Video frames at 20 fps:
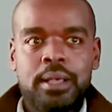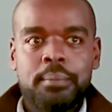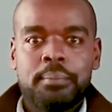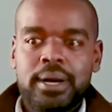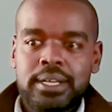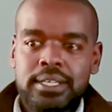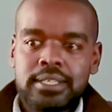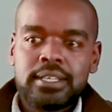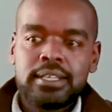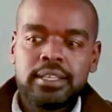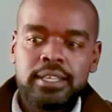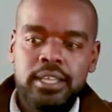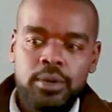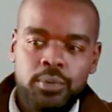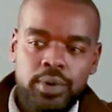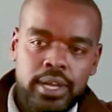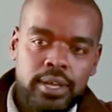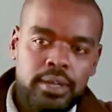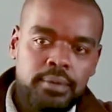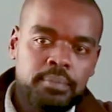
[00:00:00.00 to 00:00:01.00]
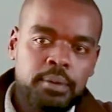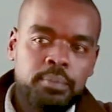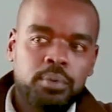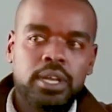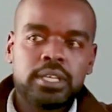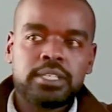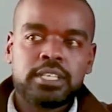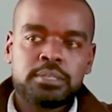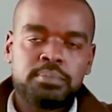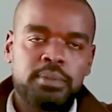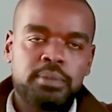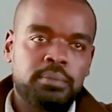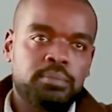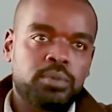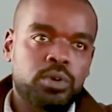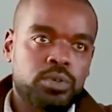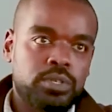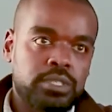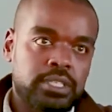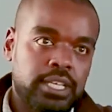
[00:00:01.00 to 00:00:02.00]
But the way people are just being
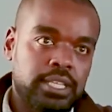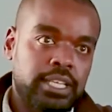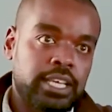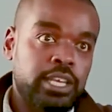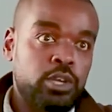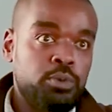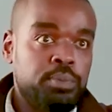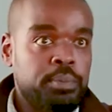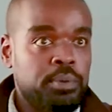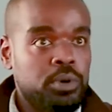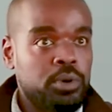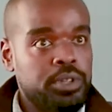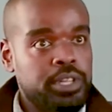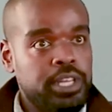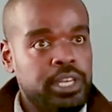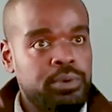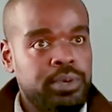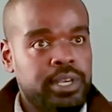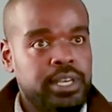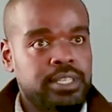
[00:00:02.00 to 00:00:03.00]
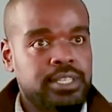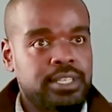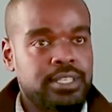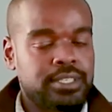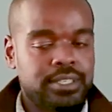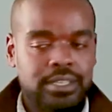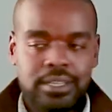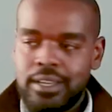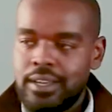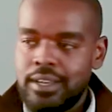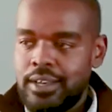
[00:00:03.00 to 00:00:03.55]
brought on set, the new people with the new cases,